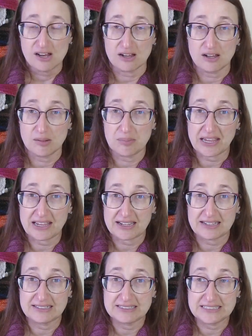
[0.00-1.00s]

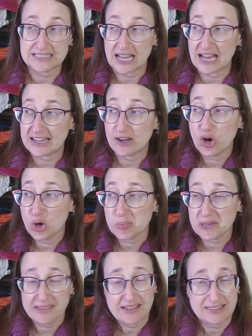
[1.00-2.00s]
And I
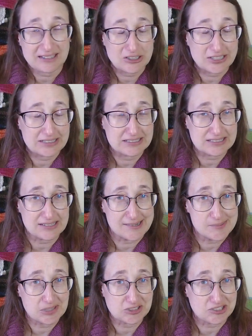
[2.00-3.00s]
hope that there is
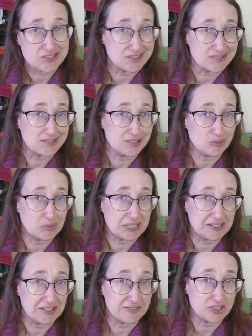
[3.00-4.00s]
just a little
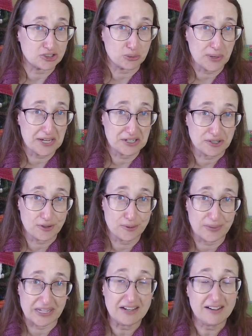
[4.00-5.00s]
bit of joy in your
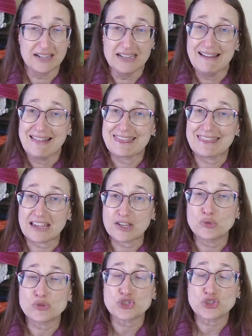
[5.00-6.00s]
week. Thank
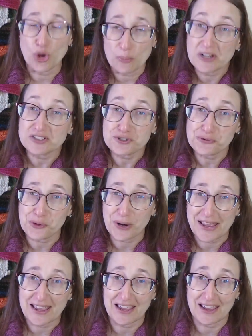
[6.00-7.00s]
you so much for
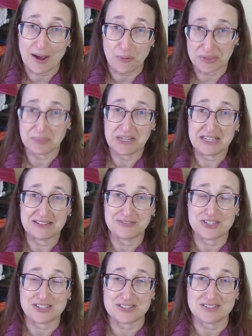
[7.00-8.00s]
hanging out with me.
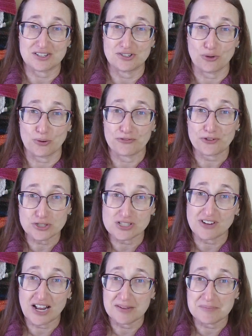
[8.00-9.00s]
If this is your first
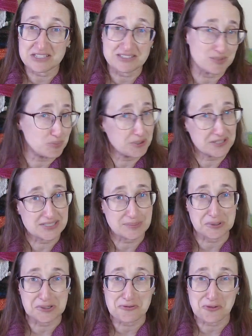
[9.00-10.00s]
time, this is pretty
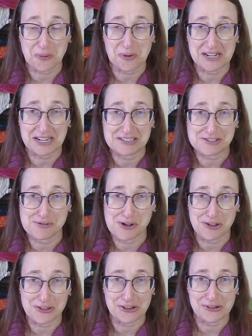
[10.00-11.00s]
typical for what I do,
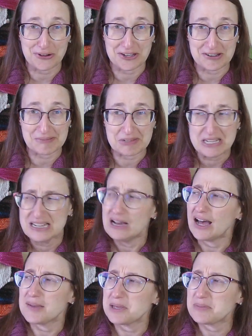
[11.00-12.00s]
although
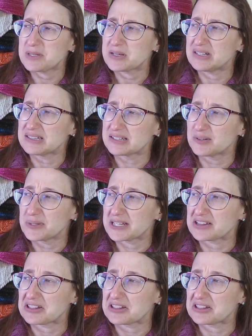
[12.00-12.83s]
I may be a little bit